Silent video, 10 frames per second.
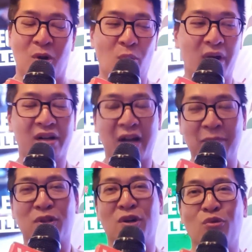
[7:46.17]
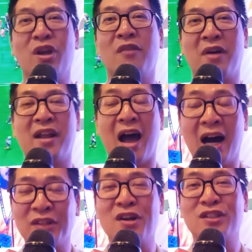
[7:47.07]
Well, Krafton, we are very
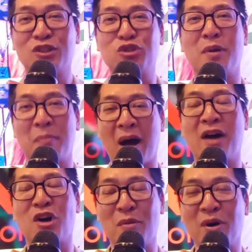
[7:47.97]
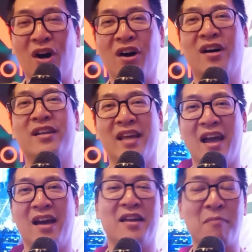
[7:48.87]
honored to be part of
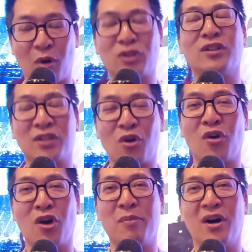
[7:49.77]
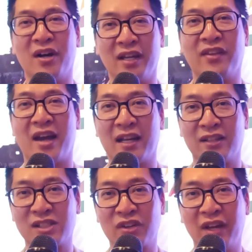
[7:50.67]
important role of India
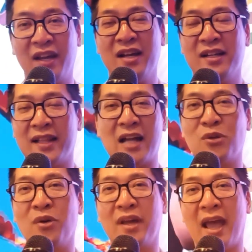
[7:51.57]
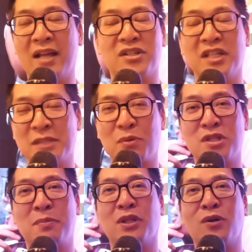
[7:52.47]
industry, not only as a
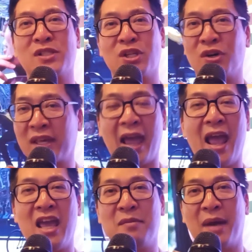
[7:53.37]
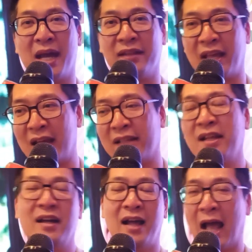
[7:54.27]
esports but also game
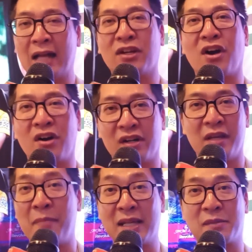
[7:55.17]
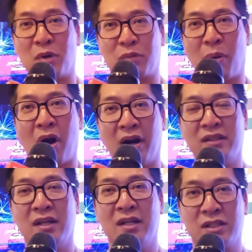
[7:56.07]
and other investment part.
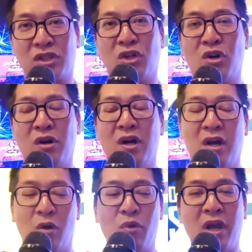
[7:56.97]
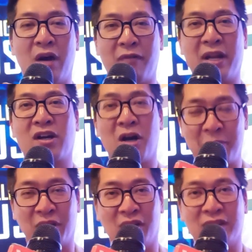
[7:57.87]
So we are very
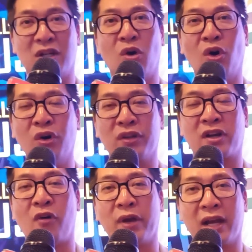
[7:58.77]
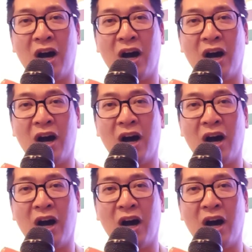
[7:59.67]
confident on growing